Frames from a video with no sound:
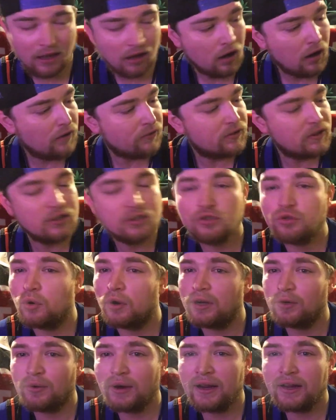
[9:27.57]
off this
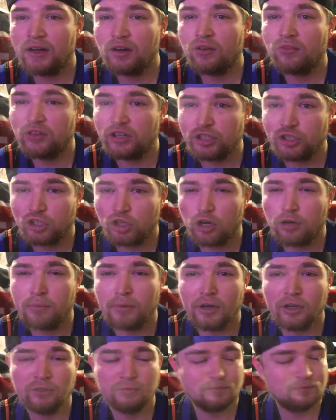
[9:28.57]
joint right here of this
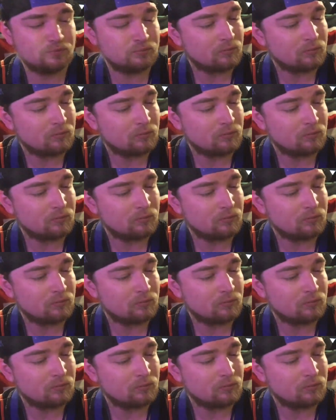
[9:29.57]
Sherbet.